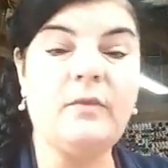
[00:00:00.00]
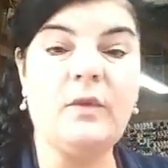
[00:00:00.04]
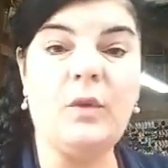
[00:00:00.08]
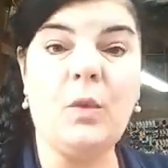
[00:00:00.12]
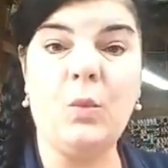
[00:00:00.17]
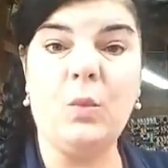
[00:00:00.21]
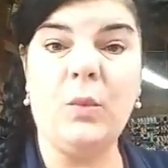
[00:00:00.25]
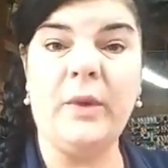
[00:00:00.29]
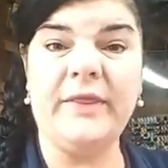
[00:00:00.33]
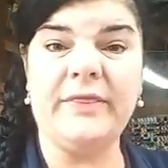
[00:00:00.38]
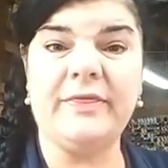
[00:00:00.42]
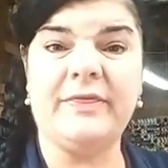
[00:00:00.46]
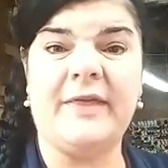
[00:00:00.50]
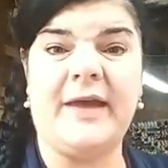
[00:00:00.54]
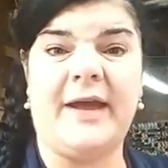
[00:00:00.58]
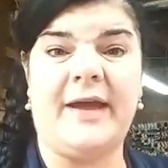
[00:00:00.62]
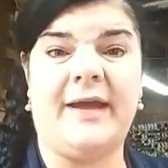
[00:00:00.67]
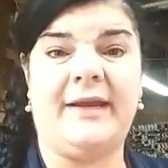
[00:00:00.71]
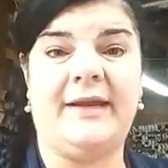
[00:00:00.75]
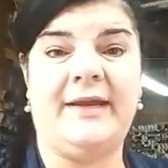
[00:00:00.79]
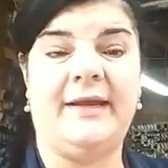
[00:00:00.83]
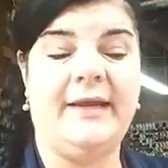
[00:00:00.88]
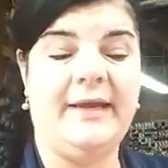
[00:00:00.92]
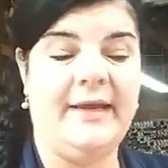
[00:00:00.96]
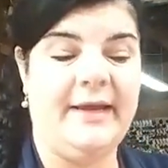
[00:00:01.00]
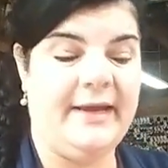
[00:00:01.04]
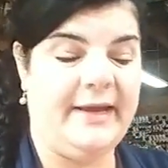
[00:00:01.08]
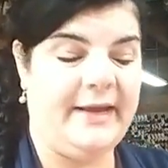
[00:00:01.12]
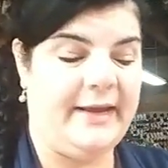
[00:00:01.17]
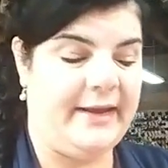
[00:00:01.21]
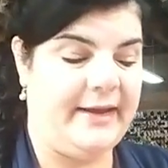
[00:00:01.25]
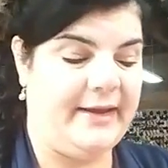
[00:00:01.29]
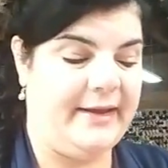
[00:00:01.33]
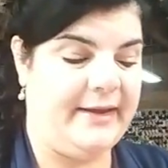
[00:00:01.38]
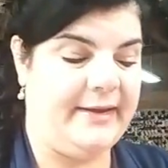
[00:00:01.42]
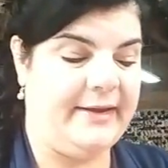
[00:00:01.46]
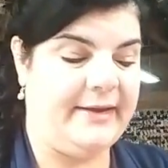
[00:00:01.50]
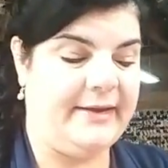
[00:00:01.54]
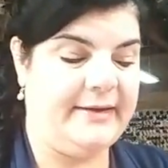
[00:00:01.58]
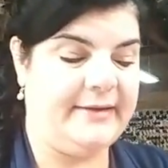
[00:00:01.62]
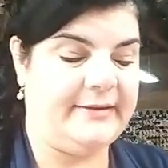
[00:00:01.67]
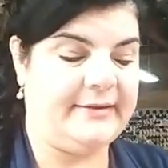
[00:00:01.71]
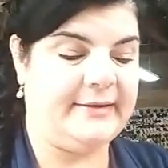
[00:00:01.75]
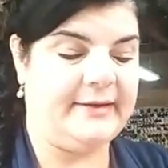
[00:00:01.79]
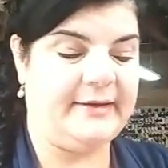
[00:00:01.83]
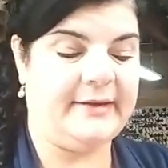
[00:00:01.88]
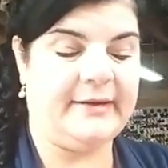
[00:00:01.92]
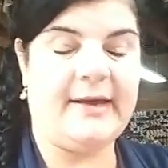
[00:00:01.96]
With that, at
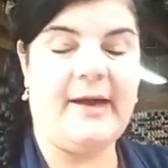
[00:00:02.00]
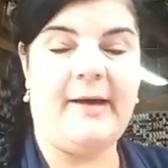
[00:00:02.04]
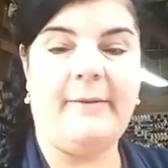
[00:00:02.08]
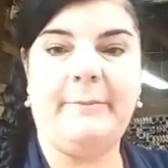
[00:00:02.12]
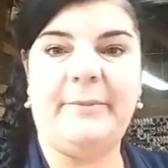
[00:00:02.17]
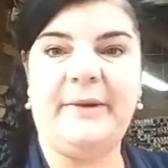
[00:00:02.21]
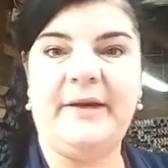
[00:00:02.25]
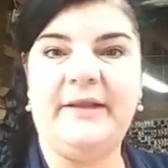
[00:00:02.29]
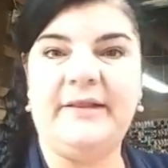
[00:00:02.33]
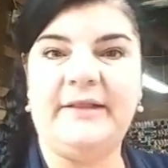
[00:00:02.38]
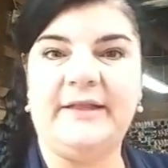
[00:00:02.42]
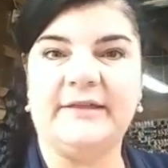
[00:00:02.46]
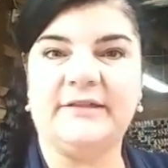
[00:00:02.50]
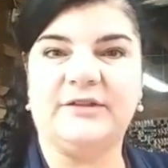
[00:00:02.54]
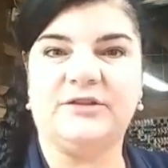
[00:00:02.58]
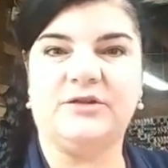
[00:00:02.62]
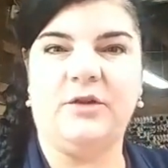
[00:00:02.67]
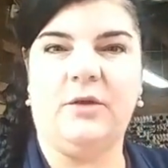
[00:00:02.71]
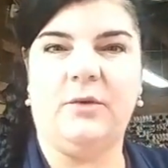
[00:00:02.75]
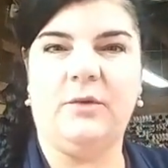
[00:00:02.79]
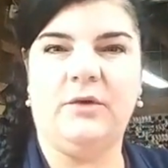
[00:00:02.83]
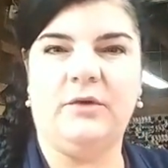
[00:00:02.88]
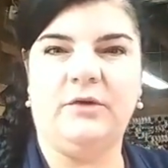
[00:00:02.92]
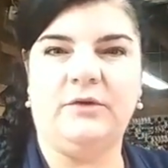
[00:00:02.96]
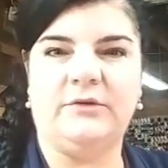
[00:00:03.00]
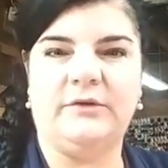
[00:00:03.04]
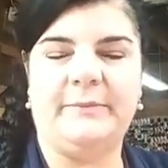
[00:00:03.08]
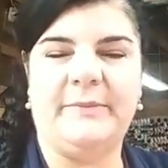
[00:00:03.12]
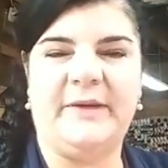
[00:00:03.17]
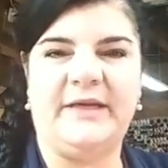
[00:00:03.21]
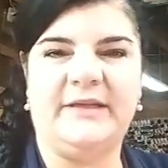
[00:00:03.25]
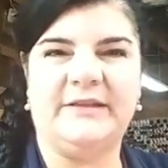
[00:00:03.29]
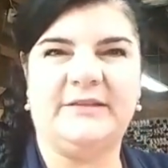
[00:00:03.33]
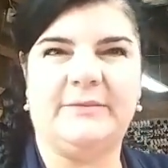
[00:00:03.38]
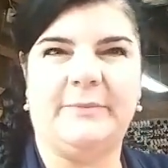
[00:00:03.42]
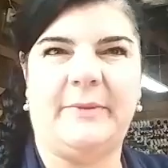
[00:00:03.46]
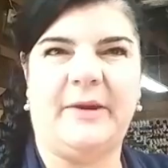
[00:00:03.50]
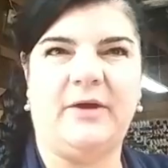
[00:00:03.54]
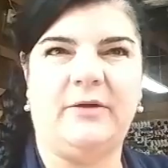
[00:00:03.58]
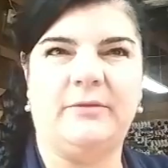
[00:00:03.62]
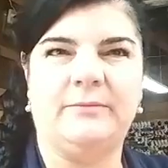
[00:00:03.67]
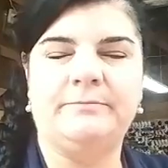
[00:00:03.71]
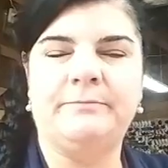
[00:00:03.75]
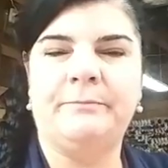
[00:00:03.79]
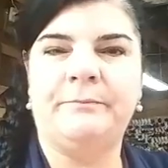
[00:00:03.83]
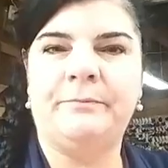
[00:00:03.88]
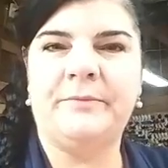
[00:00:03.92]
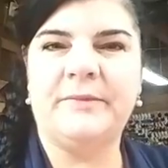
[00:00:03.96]
a company that's local to me, it's about
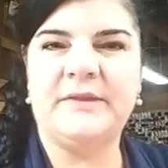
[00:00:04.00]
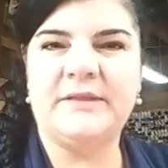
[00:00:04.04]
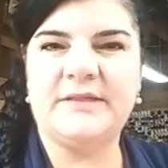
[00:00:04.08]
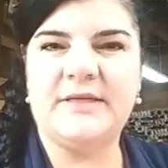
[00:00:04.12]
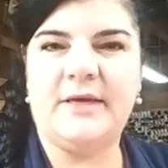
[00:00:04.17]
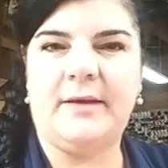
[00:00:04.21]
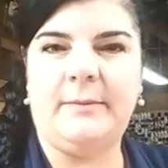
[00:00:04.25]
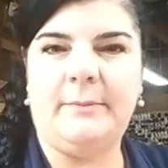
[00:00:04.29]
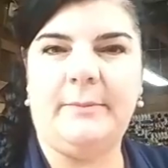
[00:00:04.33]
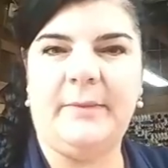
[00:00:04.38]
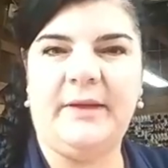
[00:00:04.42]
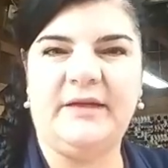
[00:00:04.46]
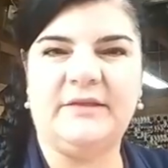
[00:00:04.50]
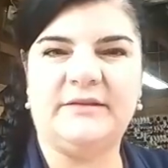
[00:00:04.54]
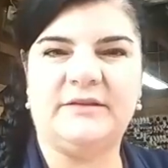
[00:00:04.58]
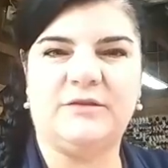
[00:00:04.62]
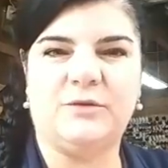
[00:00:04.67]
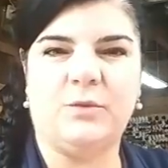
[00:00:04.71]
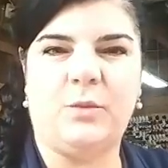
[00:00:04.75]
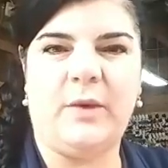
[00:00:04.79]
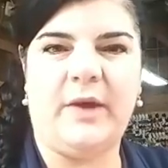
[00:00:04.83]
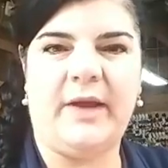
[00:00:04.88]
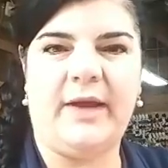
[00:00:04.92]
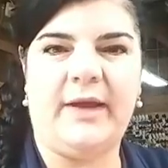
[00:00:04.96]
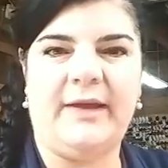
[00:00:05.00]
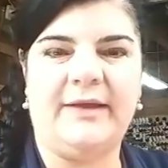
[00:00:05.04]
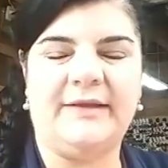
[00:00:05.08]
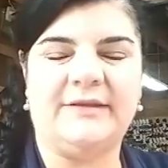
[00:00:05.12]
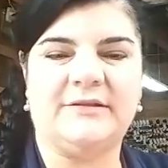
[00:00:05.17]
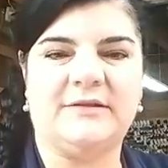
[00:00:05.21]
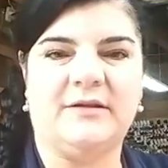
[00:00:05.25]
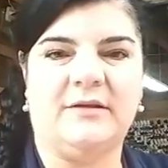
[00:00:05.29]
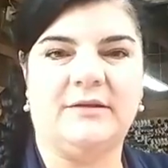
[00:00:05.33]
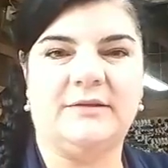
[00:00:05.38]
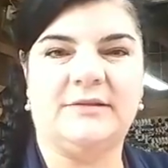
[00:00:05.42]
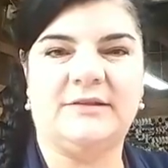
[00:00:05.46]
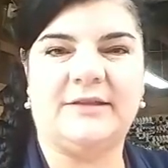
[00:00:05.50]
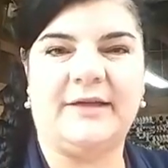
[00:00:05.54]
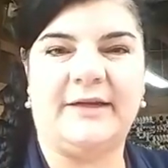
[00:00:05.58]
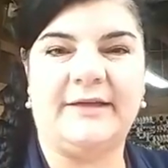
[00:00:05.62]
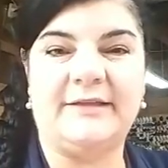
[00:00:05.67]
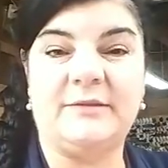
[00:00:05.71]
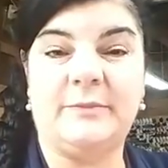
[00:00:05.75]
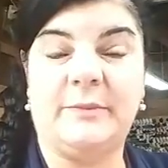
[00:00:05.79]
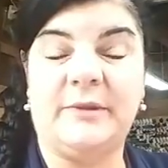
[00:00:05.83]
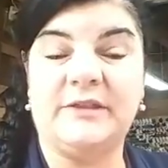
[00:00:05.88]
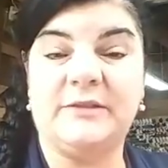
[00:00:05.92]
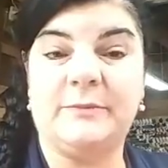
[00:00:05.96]
10 minutes away. It's called Signs
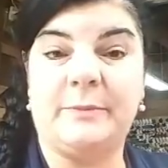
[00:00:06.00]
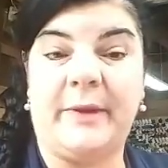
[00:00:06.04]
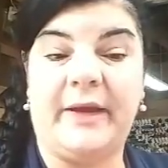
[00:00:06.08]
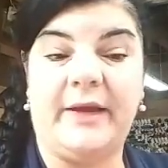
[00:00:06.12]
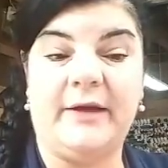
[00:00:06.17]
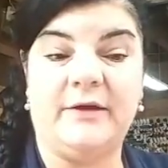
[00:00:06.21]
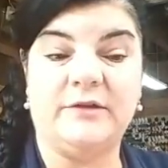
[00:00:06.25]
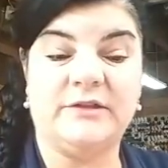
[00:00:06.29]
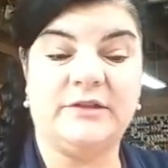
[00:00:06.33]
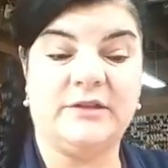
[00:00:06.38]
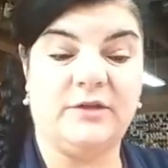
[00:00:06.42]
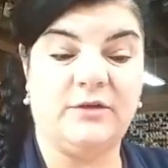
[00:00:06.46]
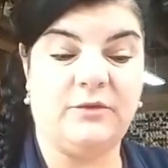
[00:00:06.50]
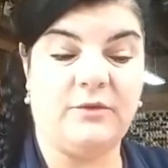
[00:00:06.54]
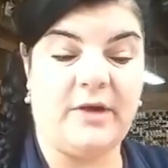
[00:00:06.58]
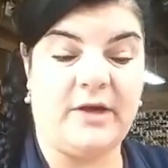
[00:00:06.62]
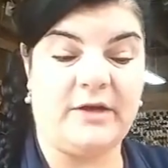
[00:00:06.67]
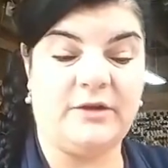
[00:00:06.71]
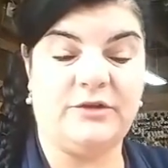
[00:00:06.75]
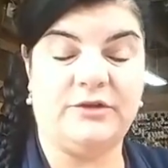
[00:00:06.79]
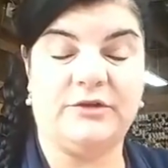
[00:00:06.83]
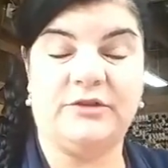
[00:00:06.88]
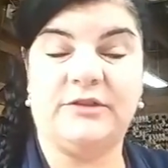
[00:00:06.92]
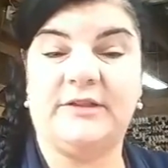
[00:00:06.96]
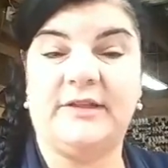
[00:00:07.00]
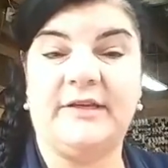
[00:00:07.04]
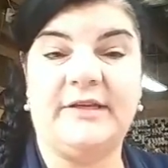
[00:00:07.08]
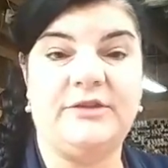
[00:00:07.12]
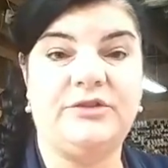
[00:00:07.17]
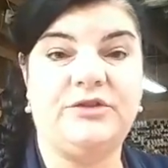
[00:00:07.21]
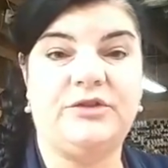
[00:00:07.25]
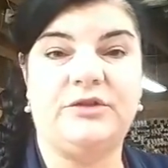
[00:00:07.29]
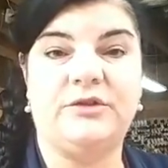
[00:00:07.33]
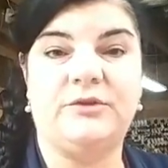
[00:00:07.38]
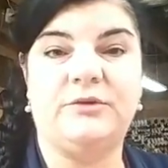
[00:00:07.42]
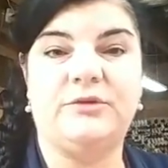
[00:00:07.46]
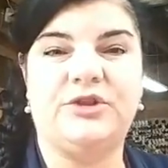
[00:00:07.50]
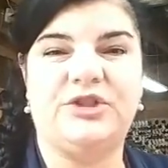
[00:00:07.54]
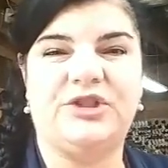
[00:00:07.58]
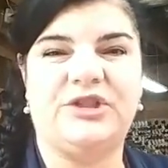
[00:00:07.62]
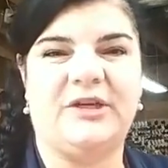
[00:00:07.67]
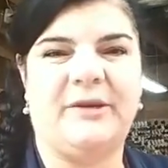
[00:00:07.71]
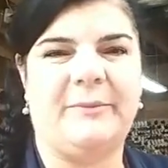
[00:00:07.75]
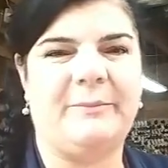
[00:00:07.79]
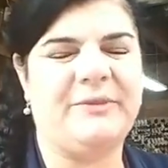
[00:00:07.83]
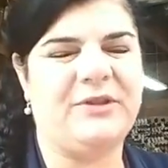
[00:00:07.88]
Plus Banners and Rogers. They do ship.